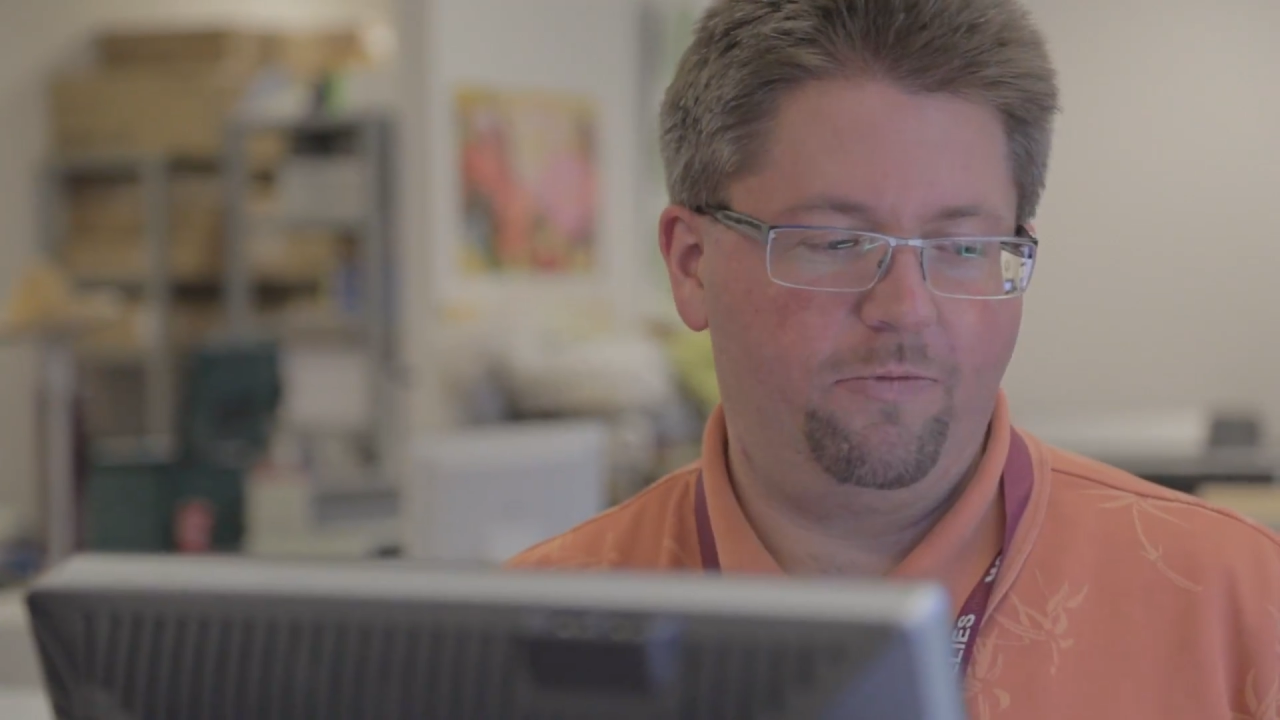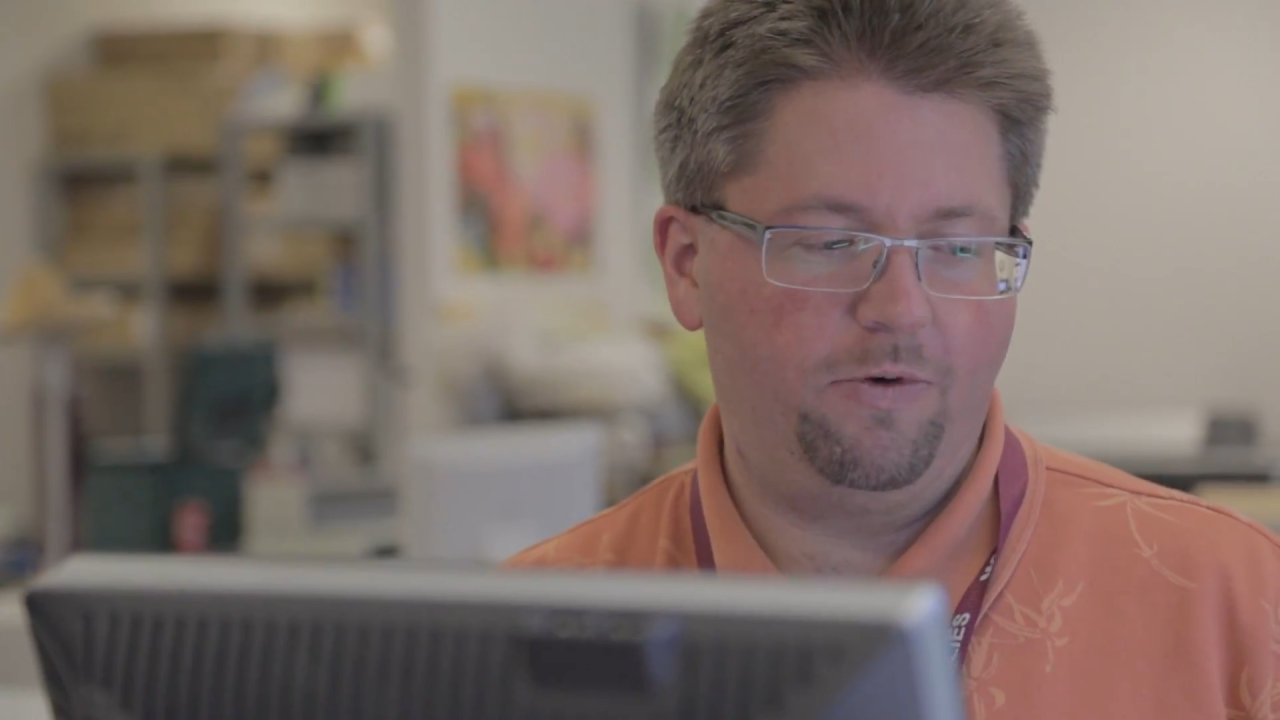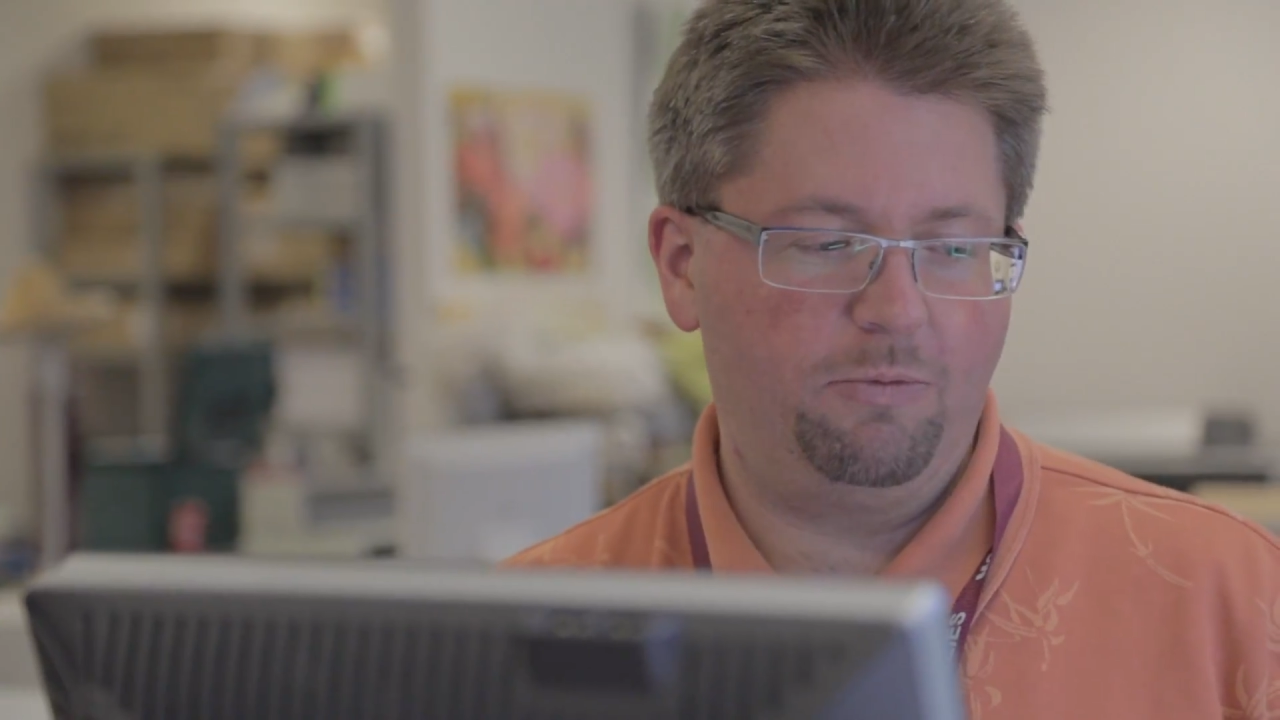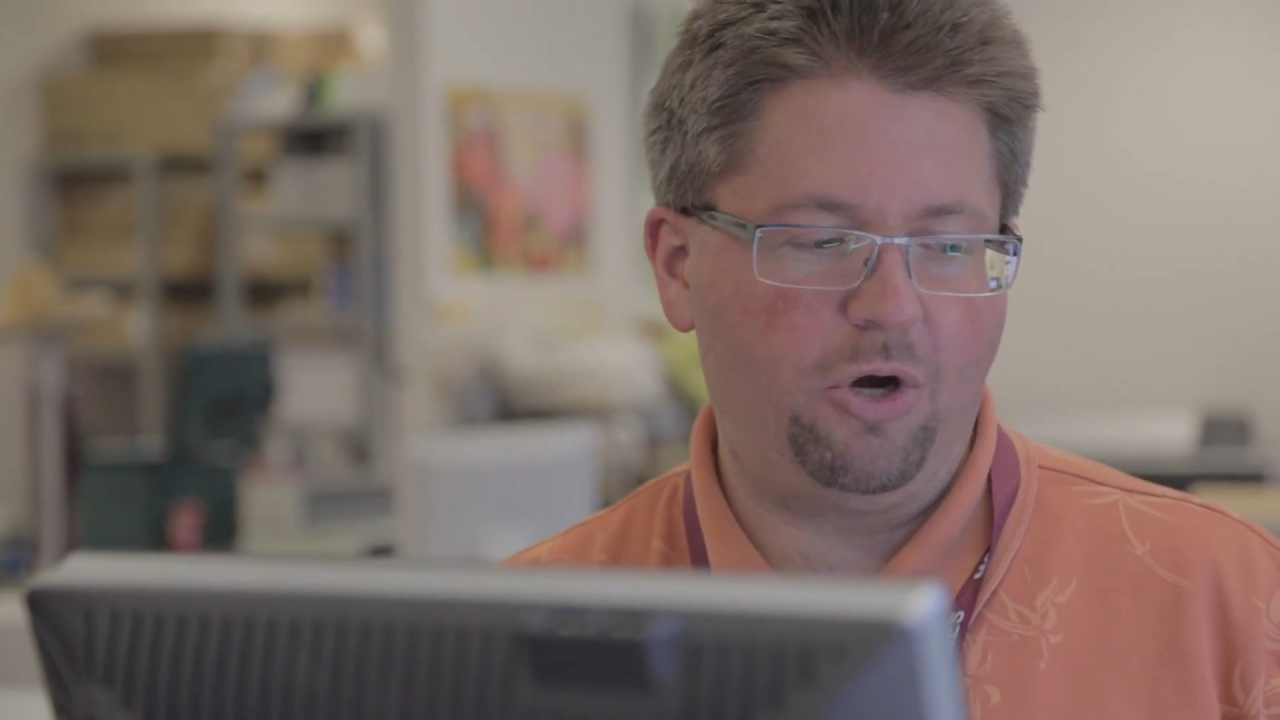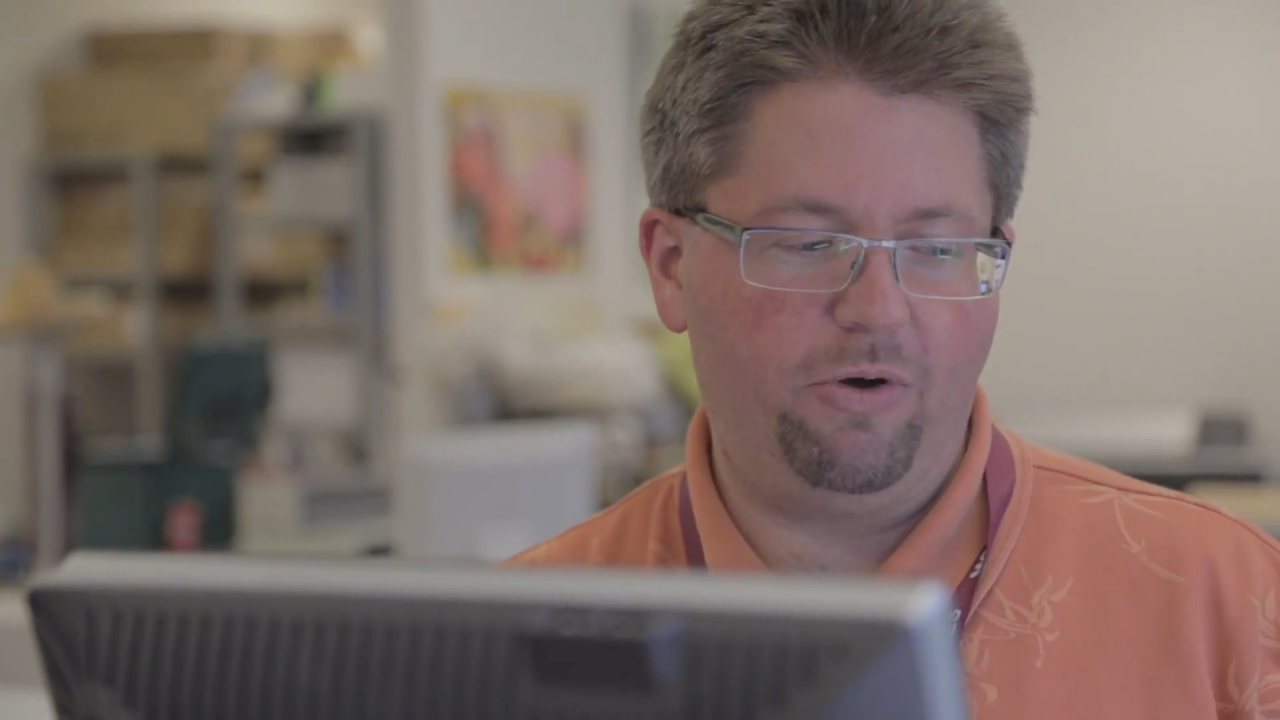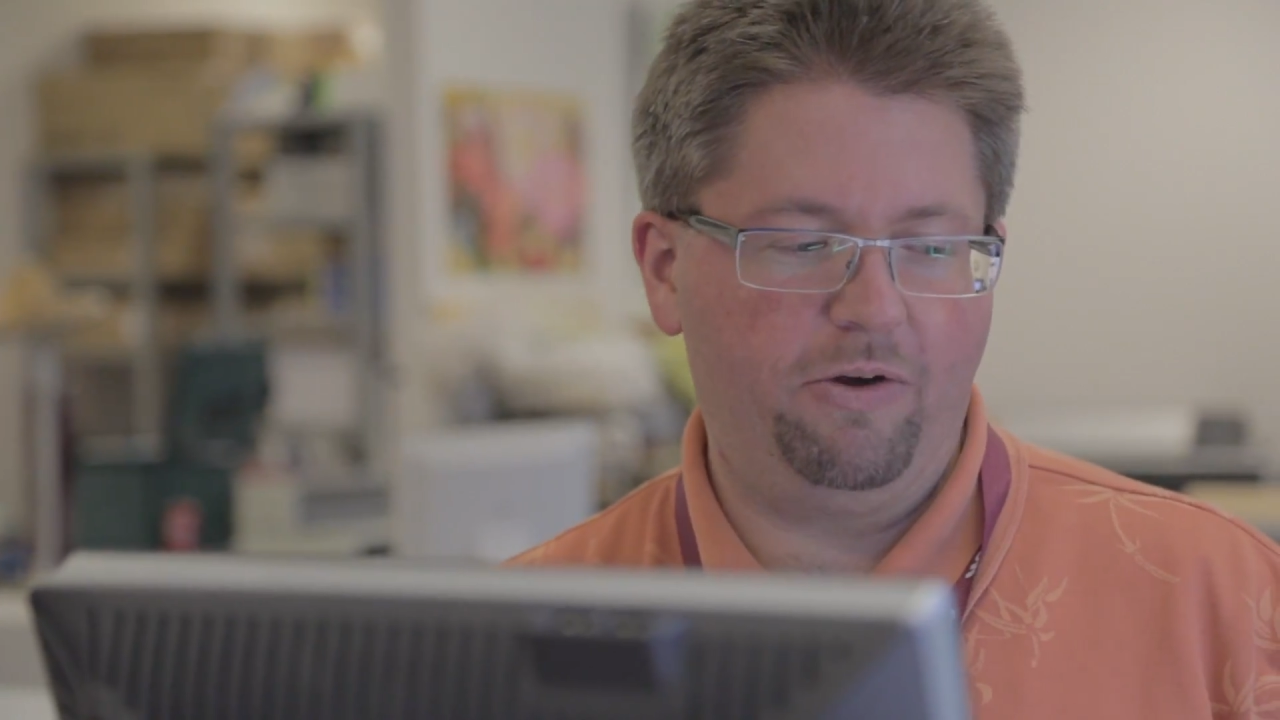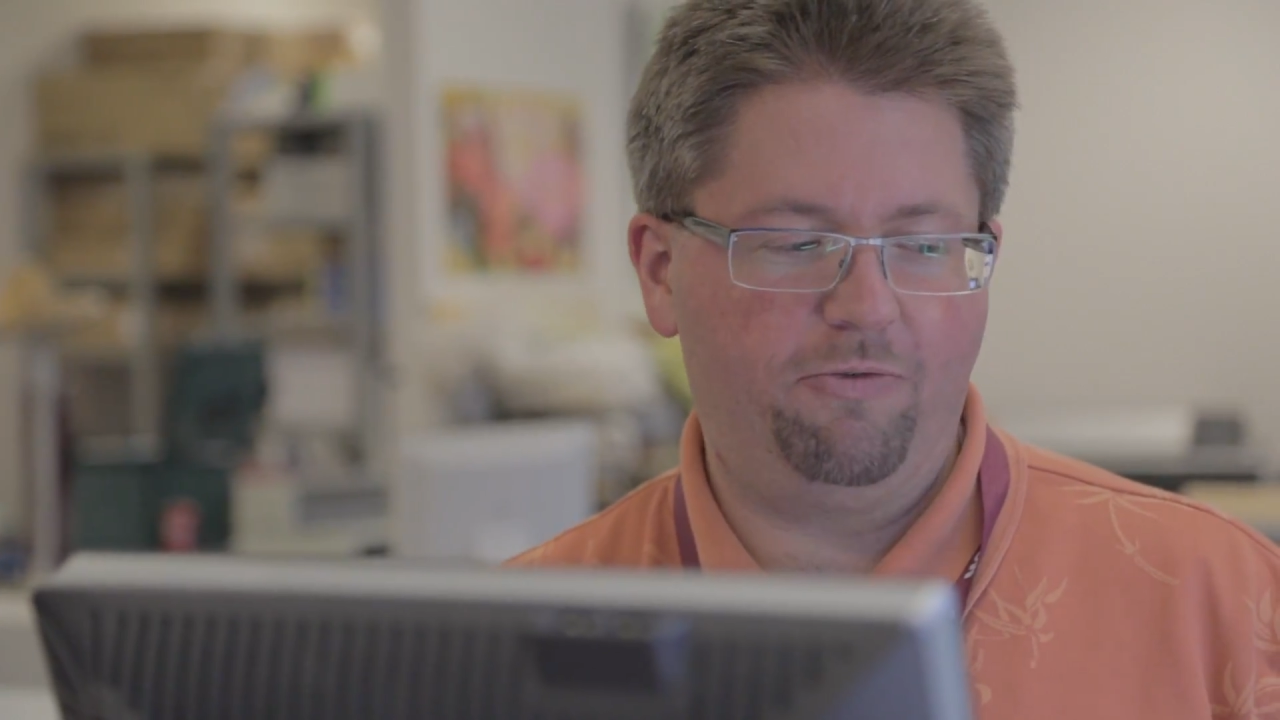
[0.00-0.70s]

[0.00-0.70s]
From going